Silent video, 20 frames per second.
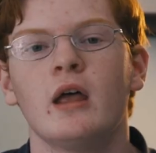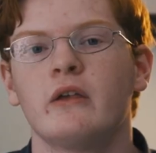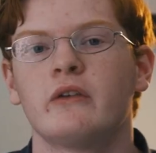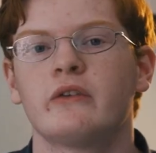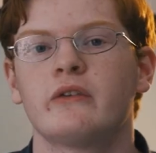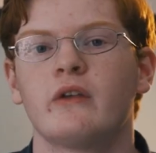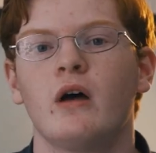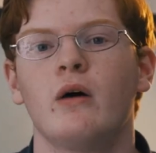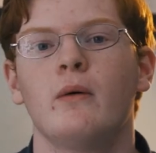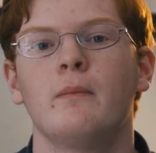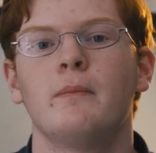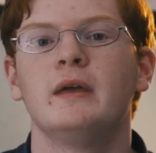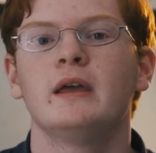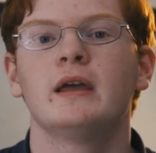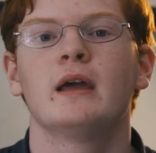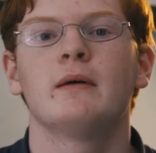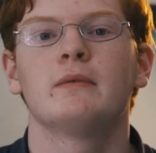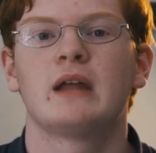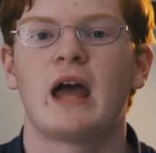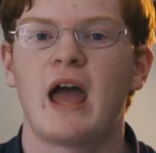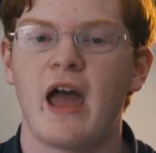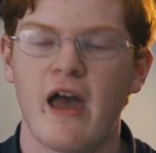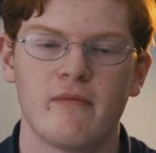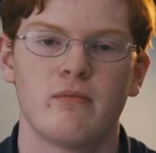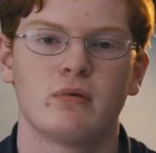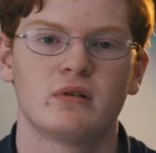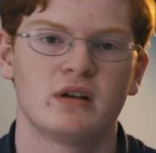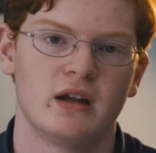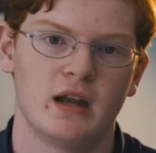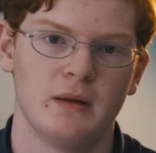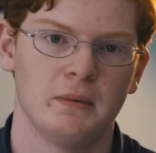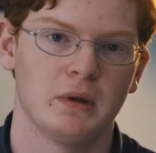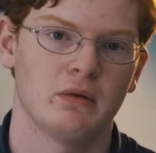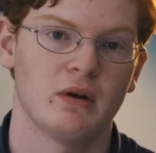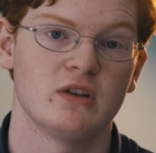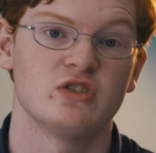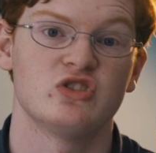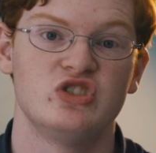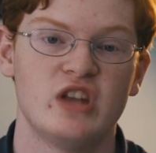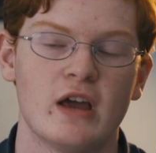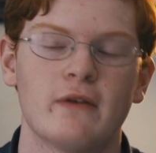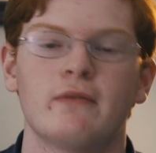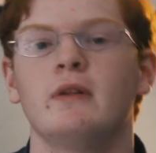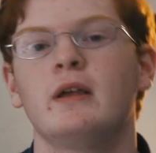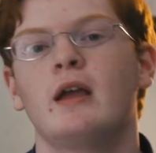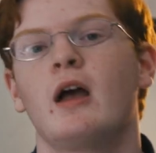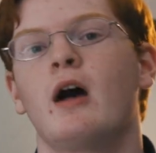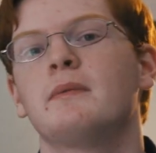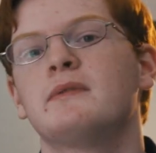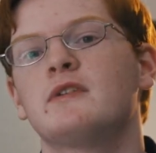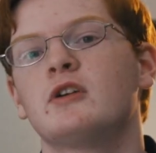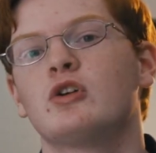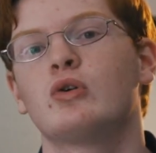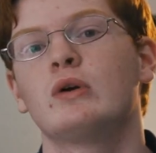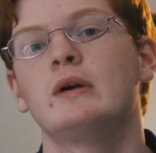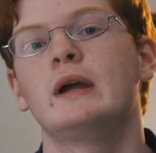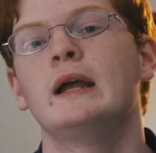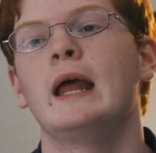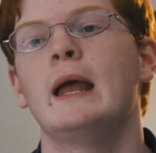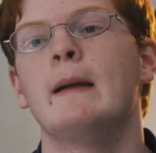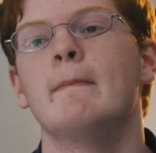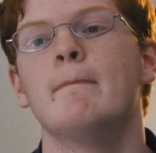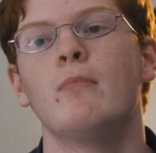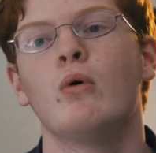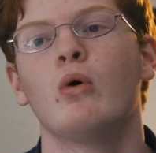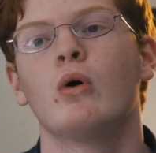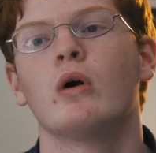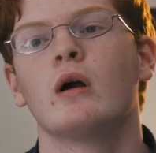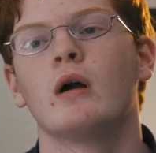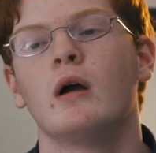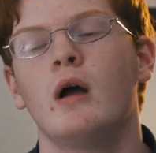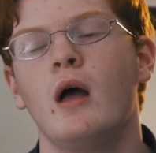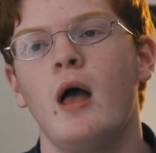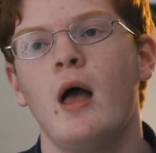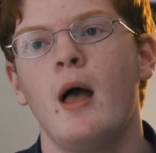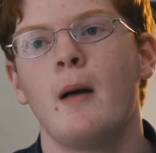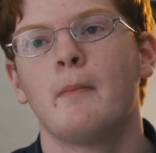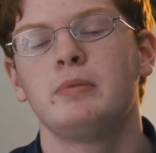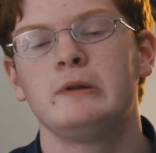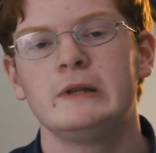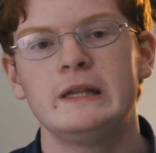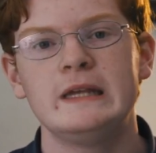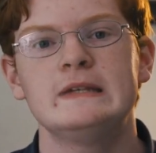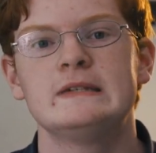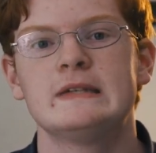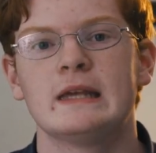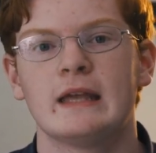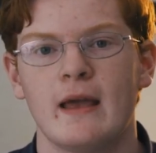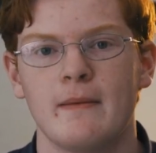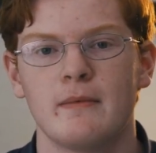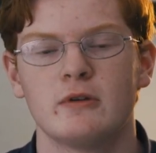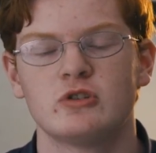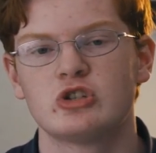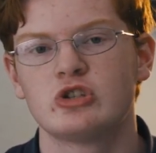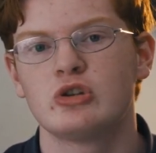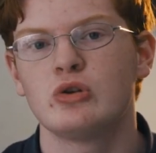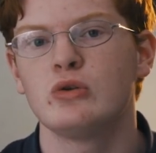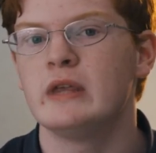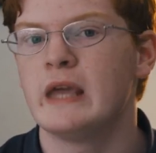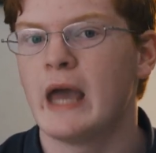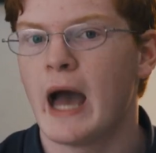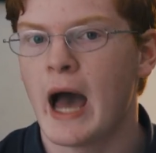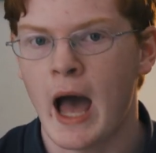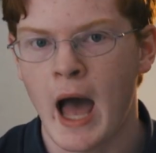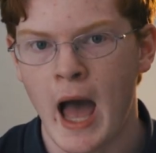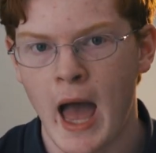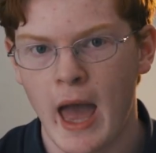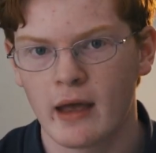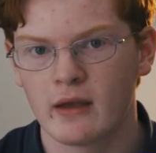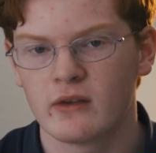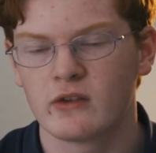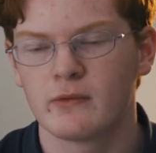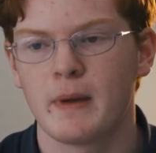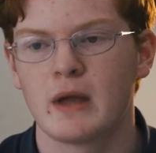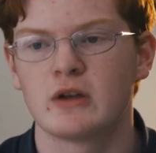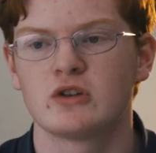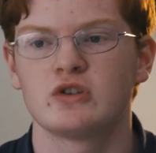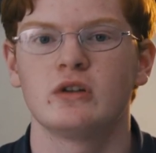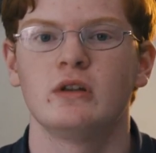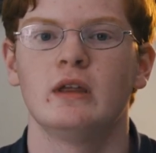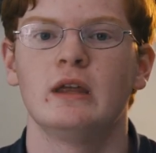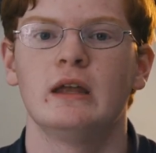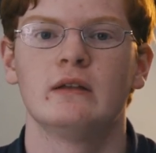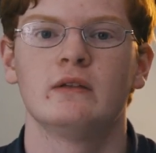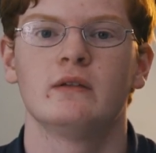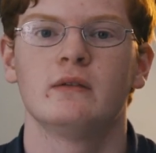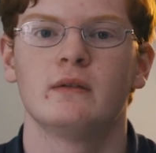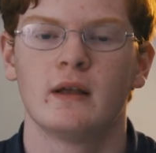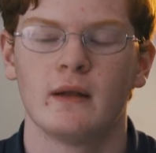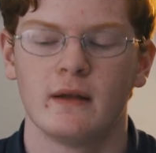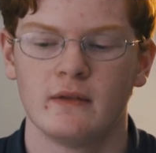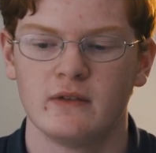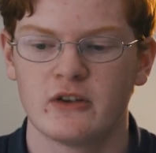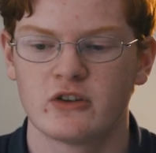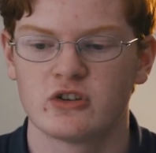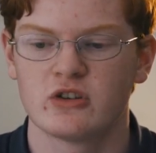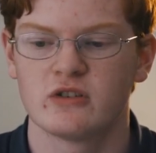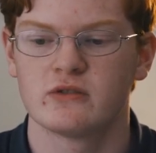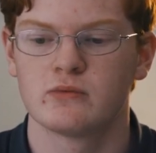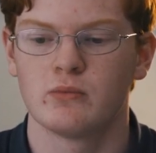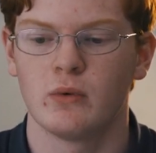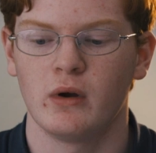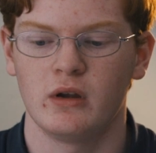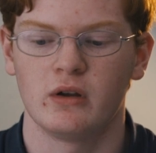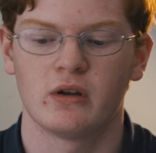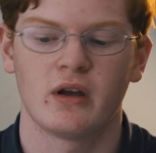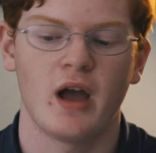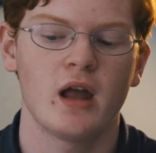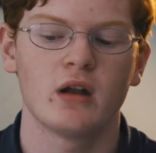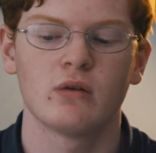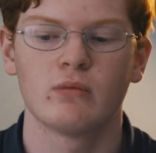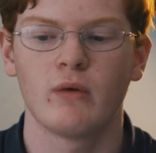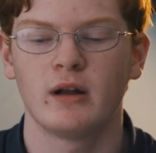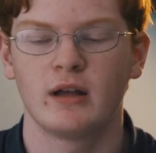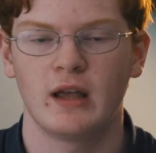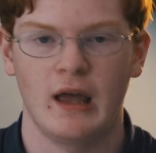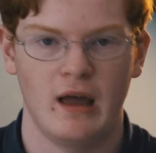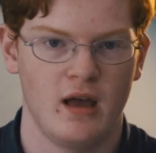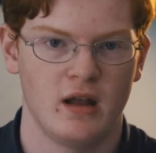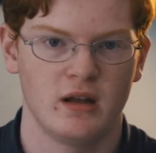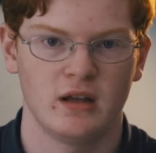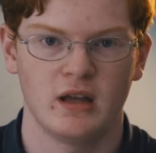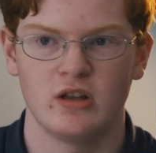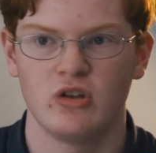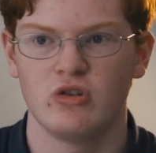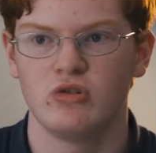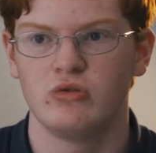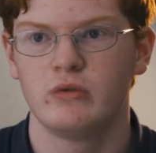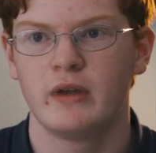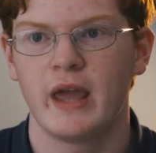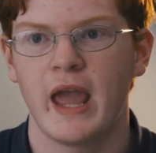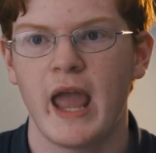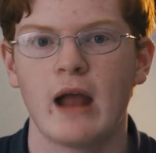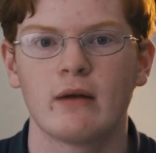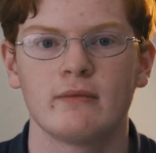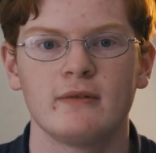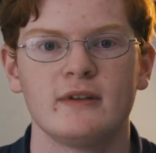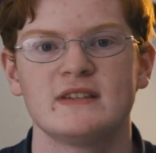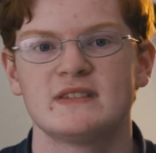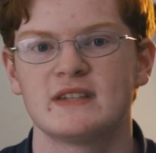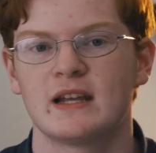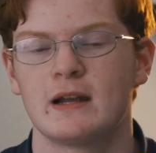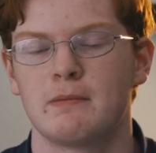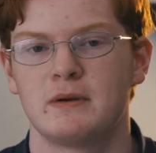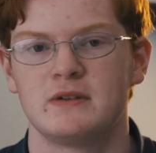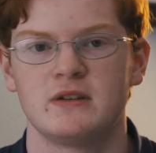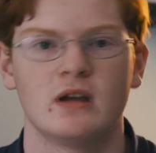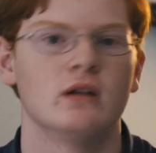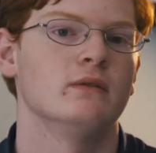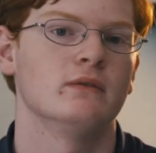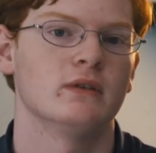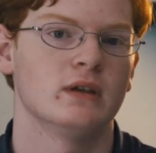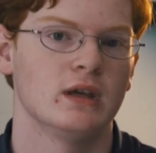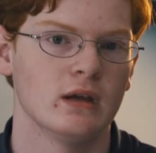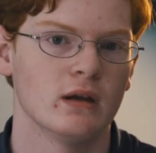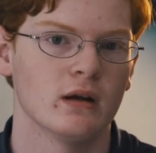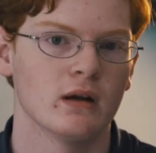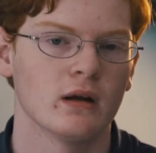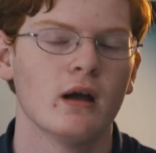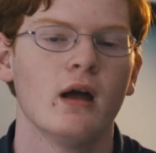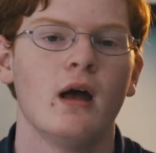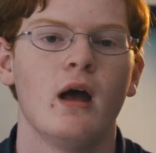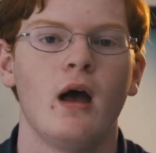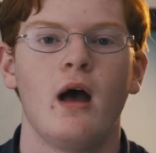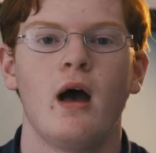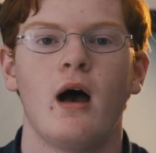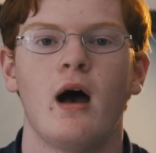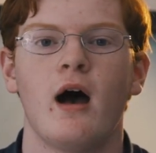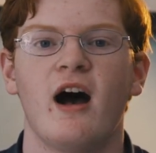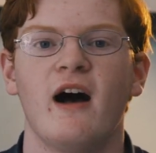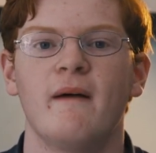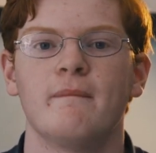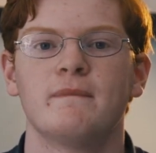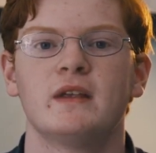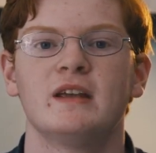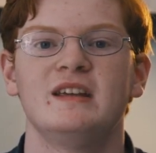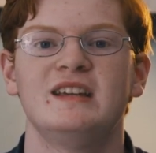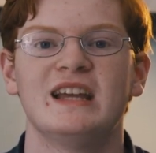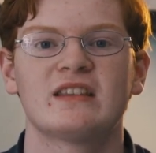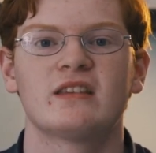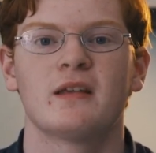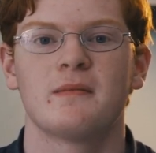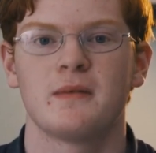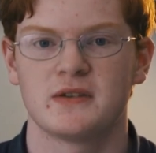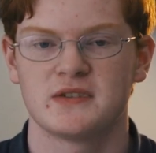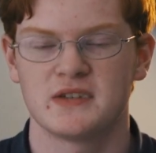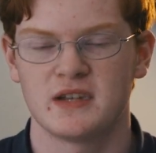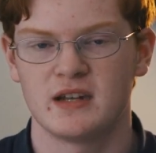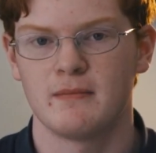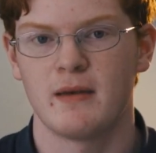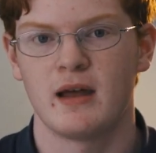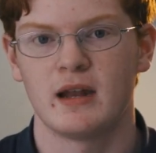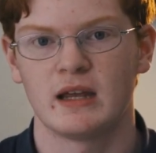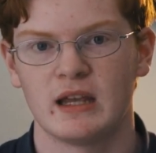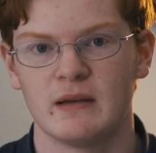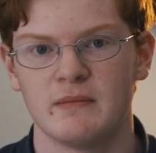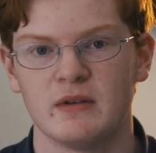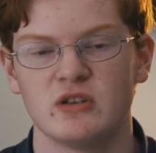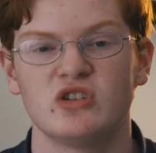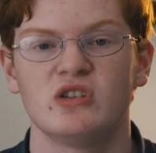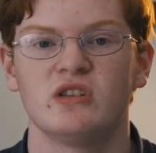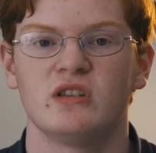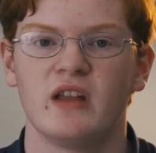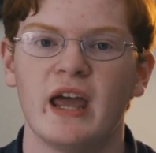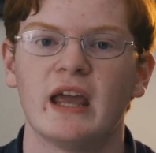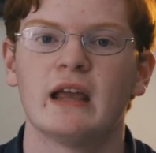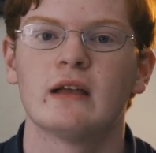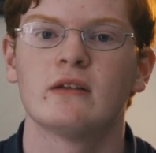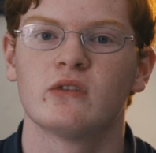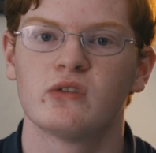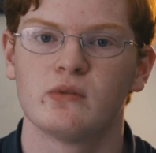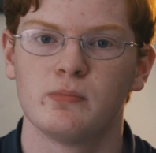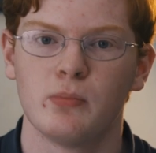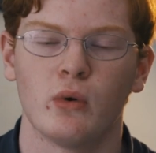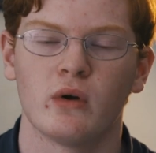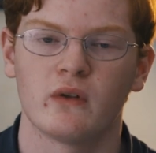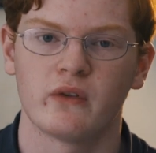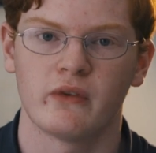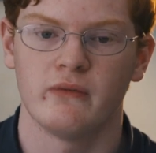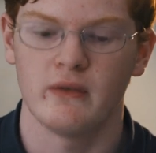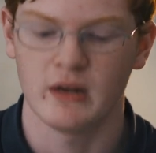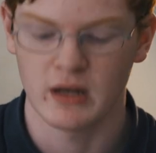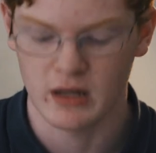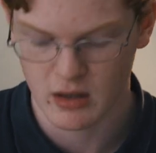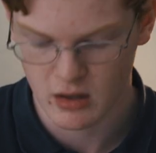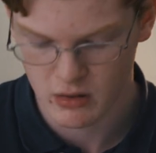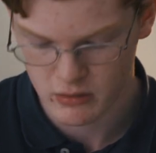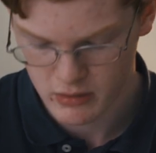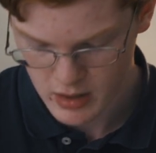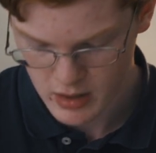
So being able to have more dynamic range definitely helps to create a more pleasing image to the eye, especially in conditions where you're kind of running and gunning and you can't really set up a ton of gear to get the most cinematic image like sports video.